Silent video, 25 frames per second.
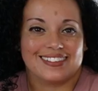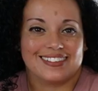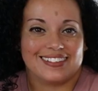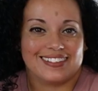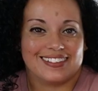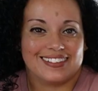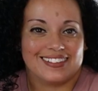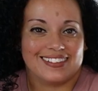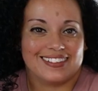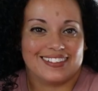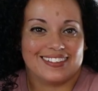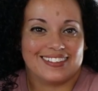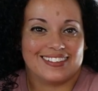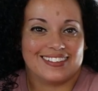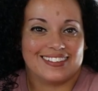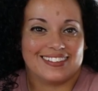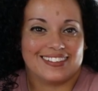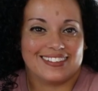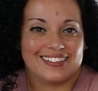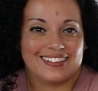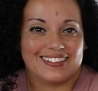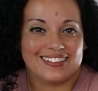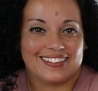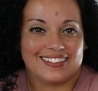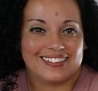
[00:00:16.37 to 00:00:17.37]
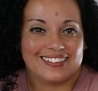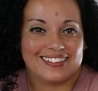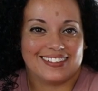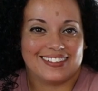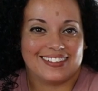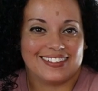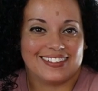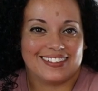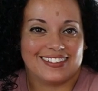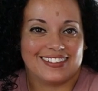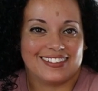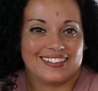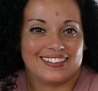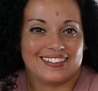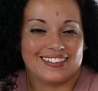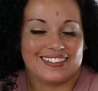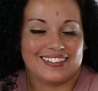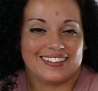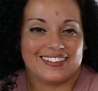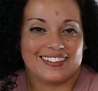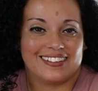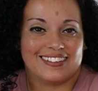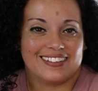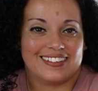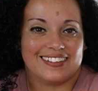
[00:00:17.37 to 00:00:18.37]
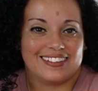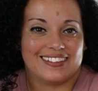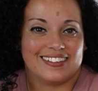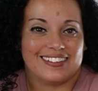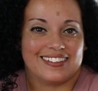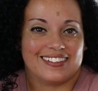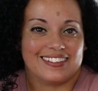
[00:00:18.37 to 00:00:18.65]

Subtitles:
[no speech]